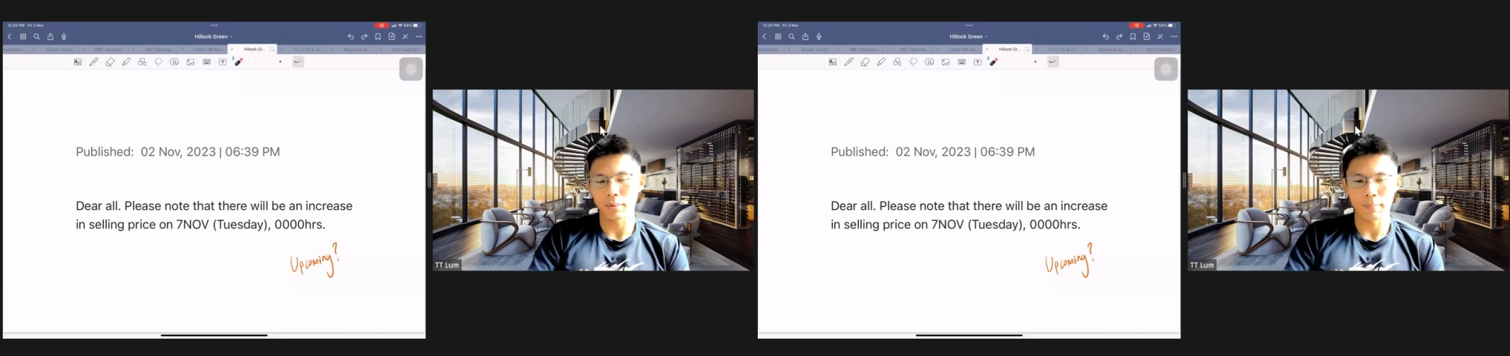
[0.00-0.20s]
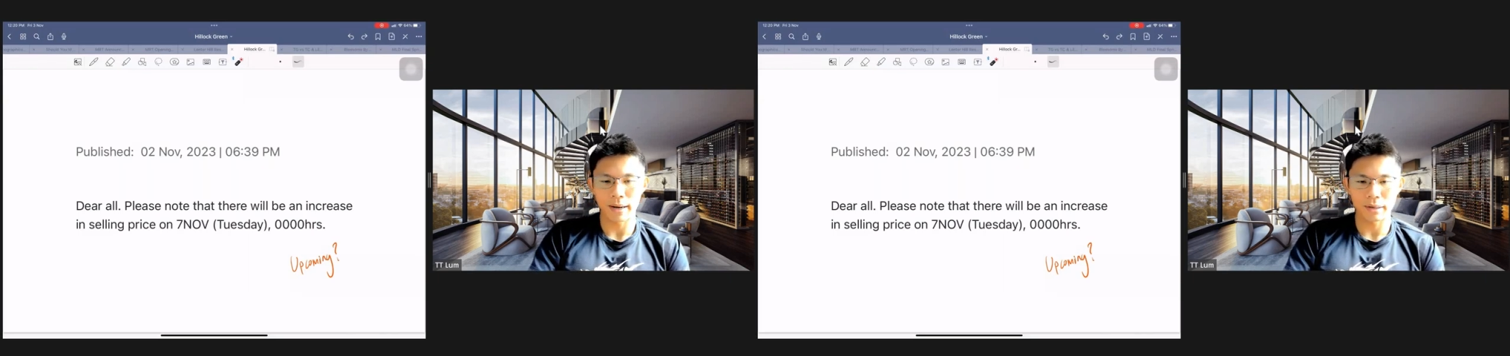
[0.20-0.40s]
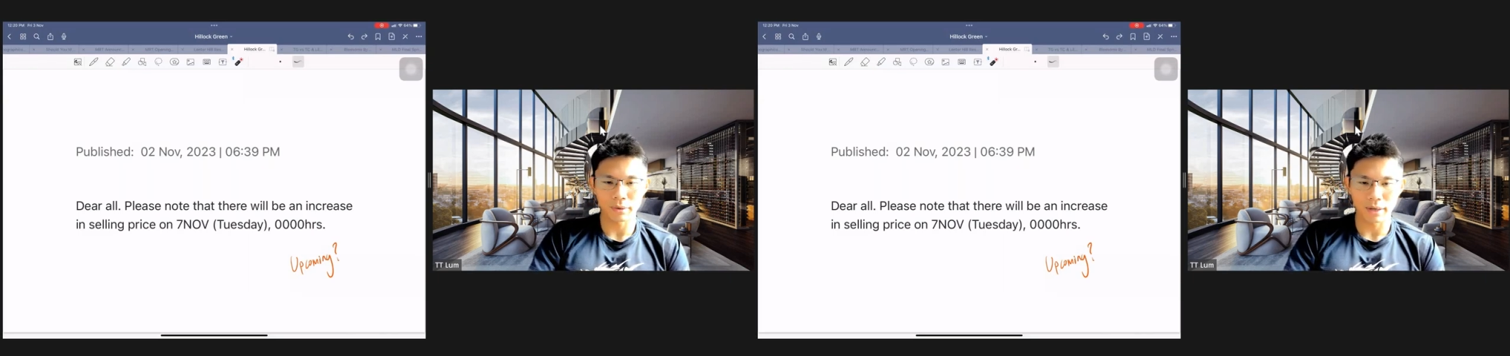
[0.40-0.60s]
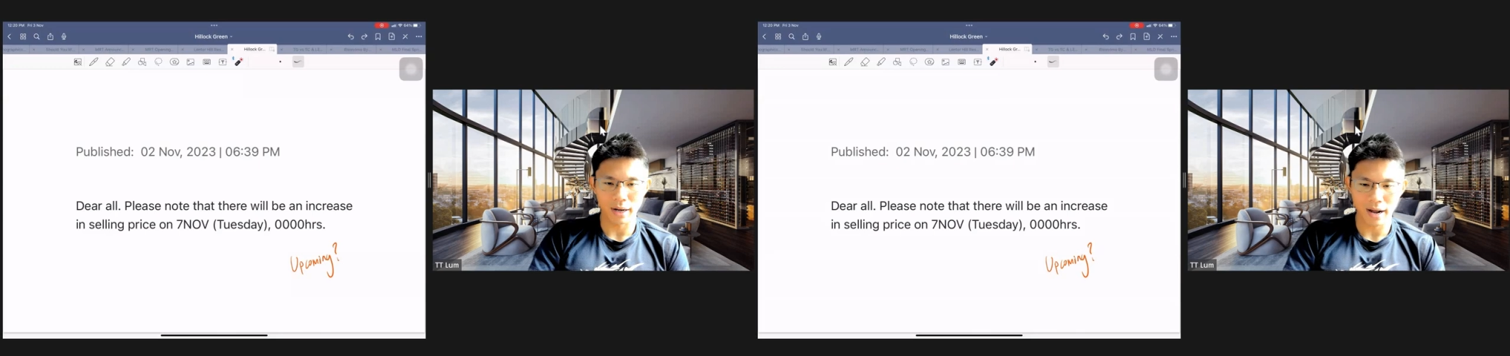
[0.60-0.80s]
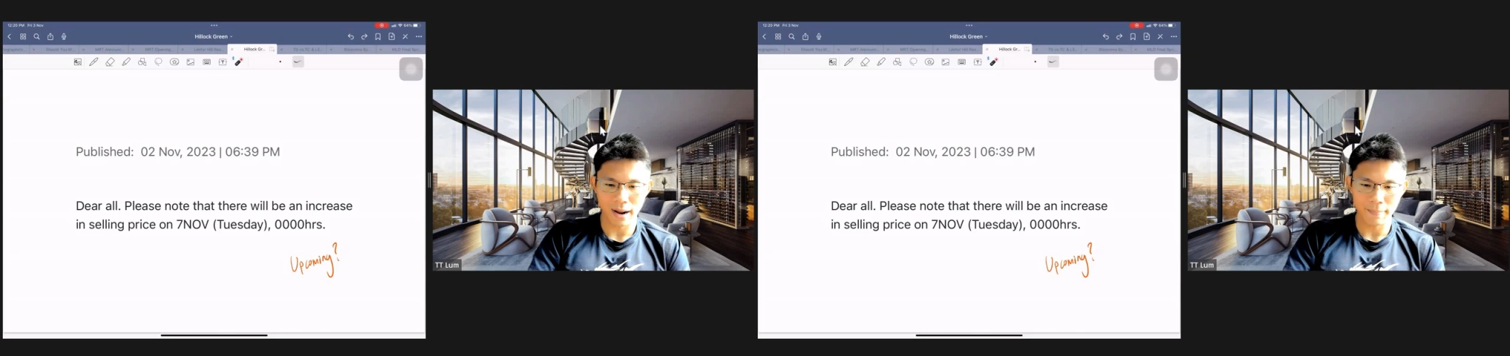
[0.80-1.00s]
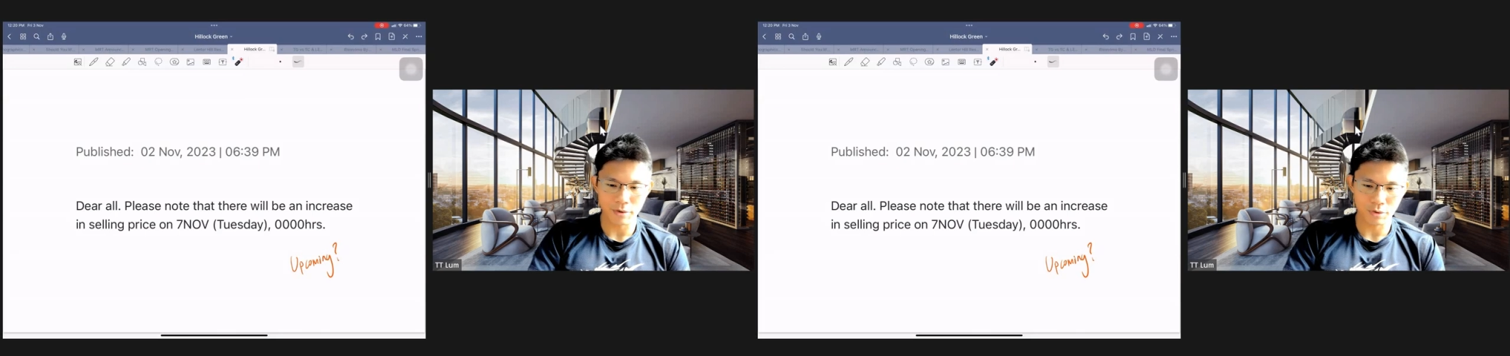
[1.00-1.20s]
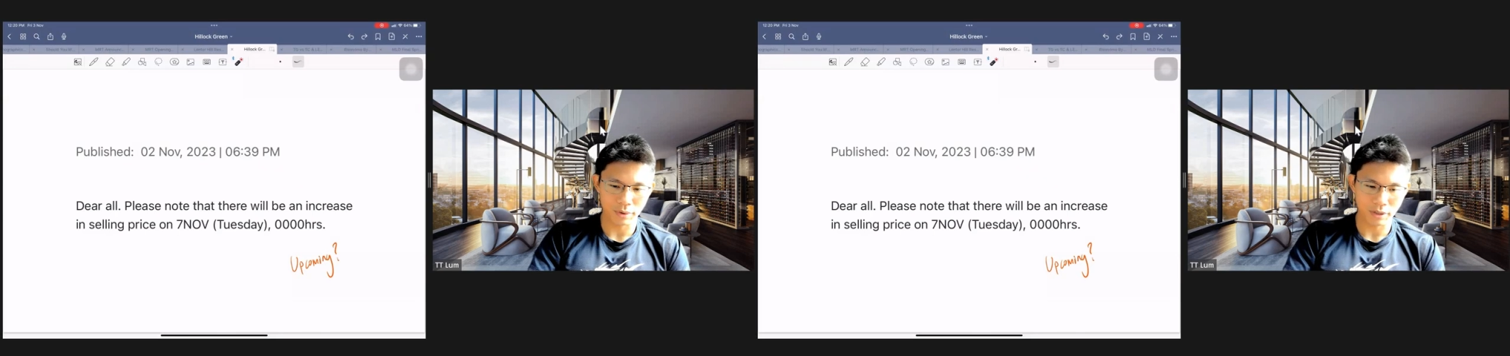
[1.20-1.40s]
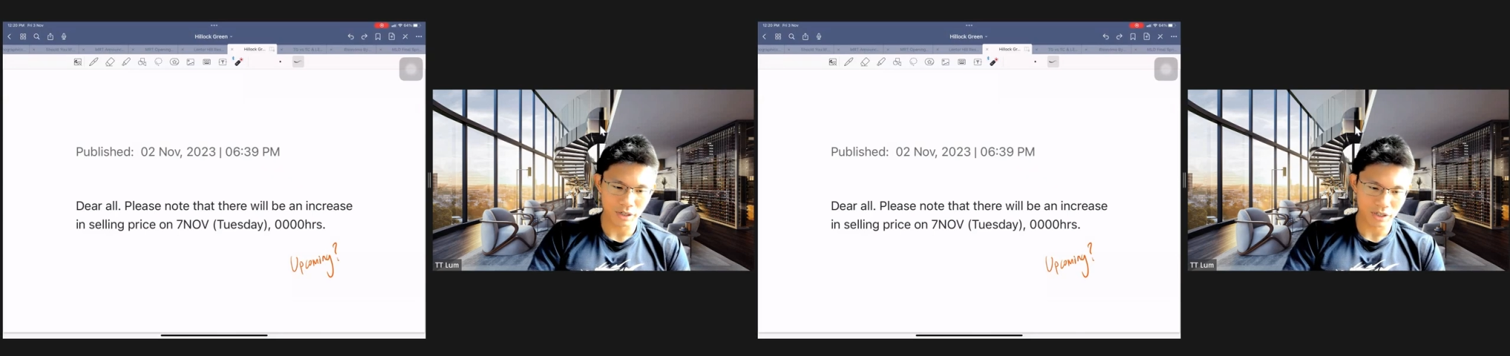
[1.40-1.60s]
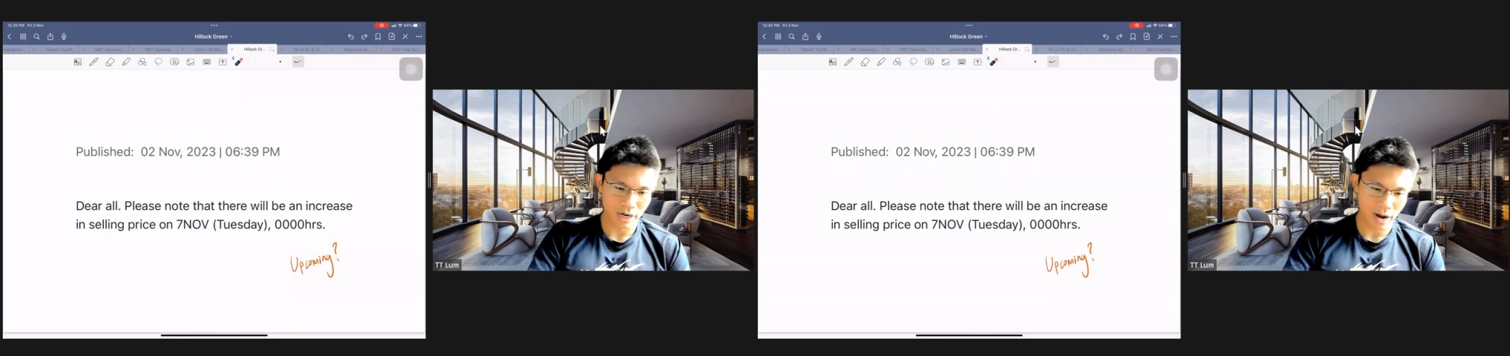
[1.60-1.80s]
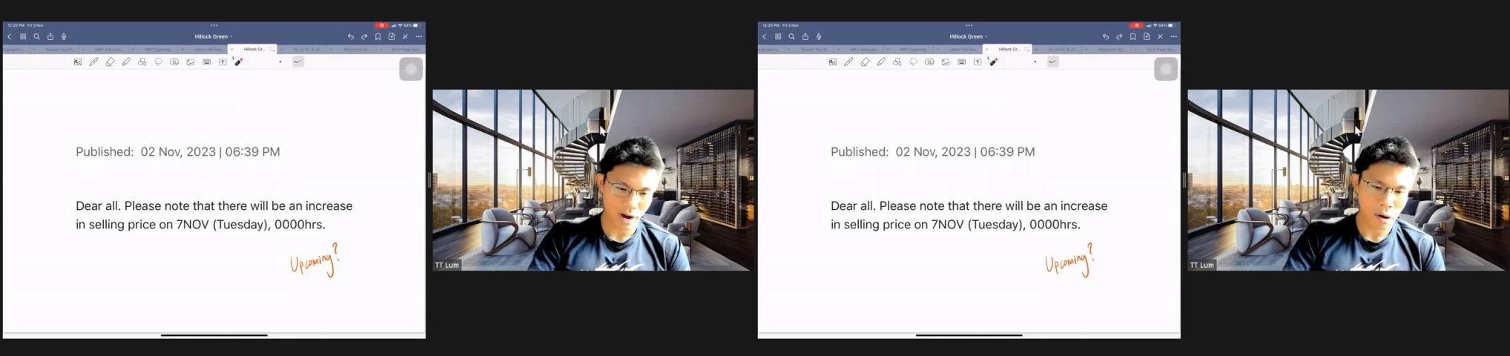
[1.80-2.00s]
buy into the hype, you throw in the
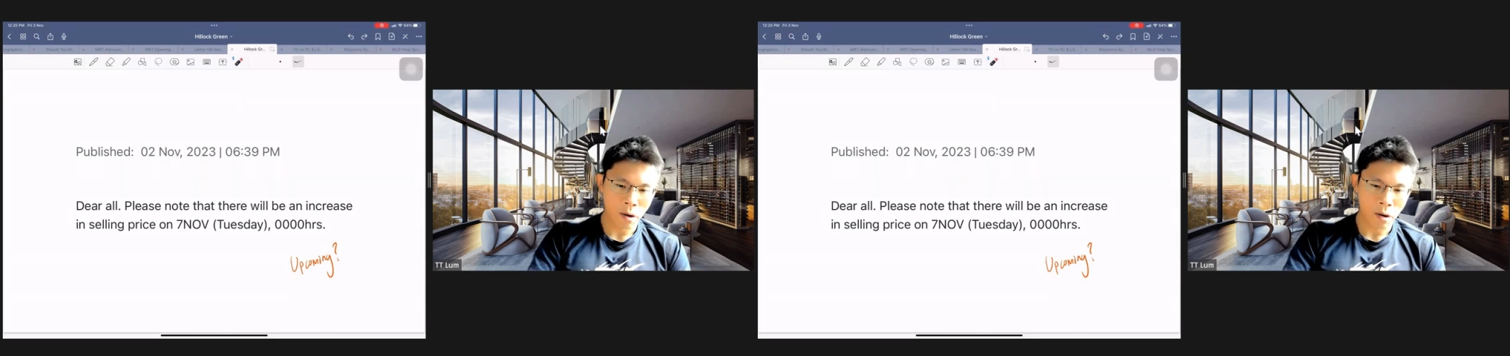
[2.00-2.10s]
chair,